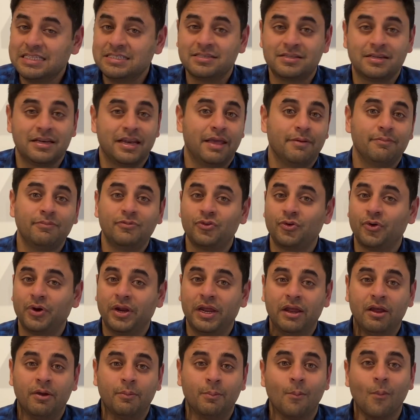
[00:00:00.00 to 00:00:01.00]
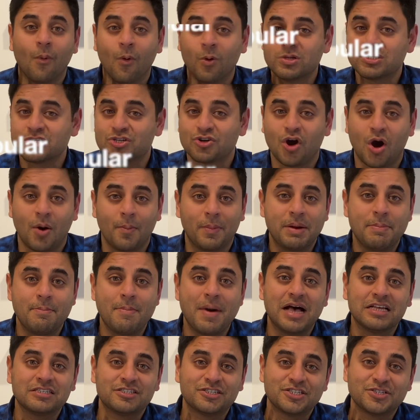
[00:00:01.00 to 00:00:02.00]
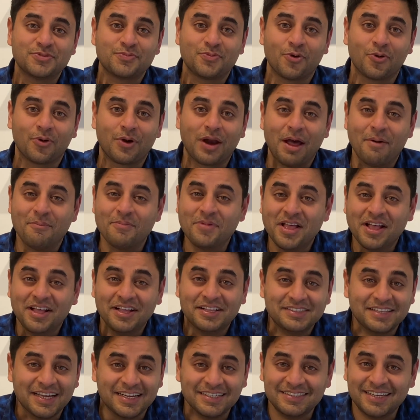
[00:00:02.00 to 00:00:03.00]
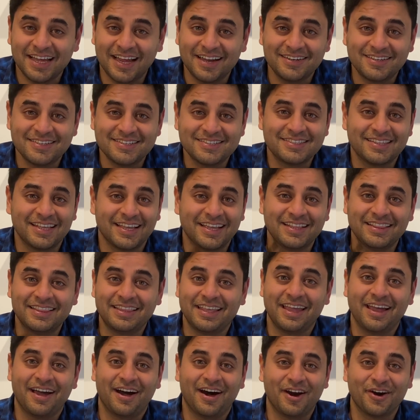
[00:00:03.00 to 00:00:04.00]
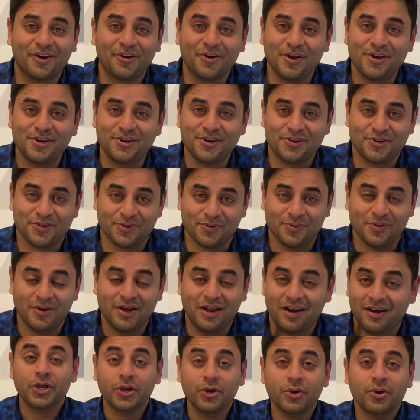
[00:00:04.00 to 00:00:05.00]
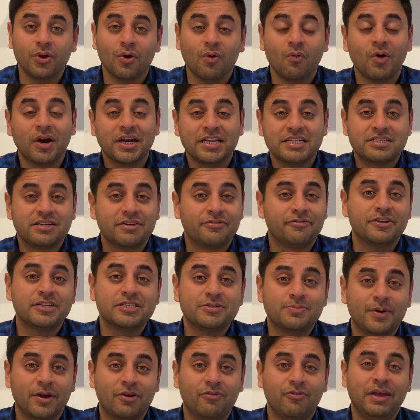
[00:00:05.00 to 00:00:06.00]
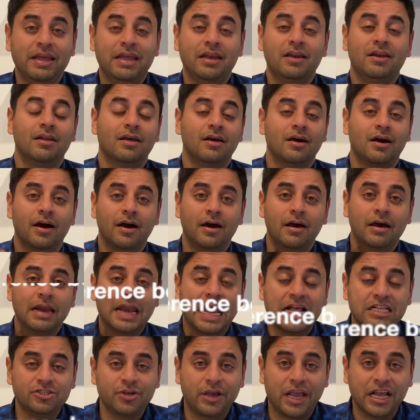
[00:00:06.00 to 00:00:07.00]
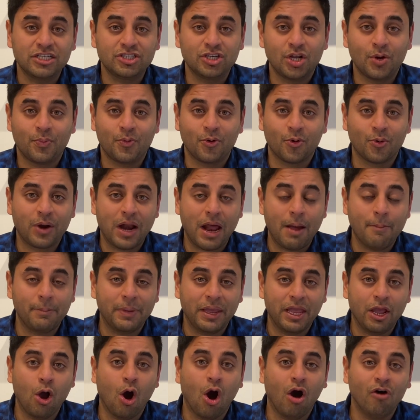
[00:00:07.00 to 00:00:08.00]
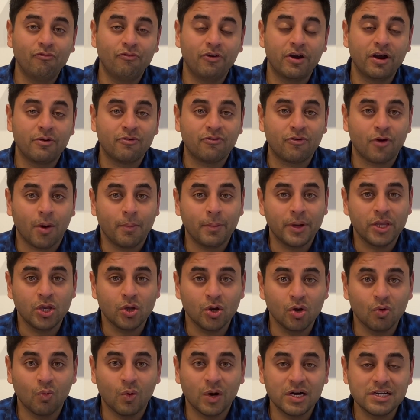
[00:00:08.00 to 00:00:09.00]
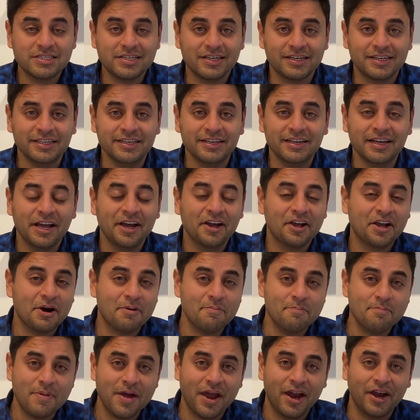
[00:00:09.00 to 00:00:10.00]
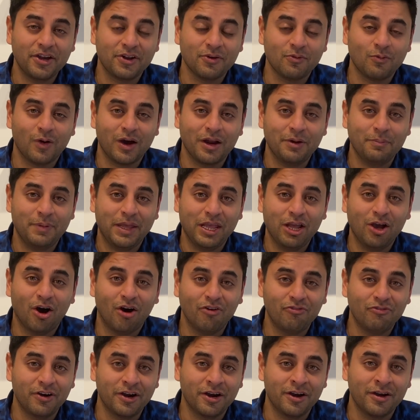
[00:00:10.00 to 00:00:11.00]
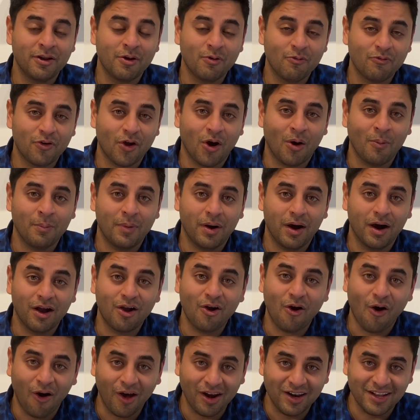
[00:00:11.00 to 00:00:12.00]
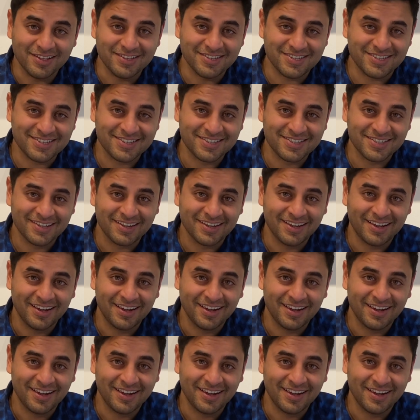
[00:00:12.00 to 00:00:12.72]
Let's name three most common master's programs that dentists think they are going to do. Do you know what is the difference between an educational program being offered from a university compared to one being offered from a college?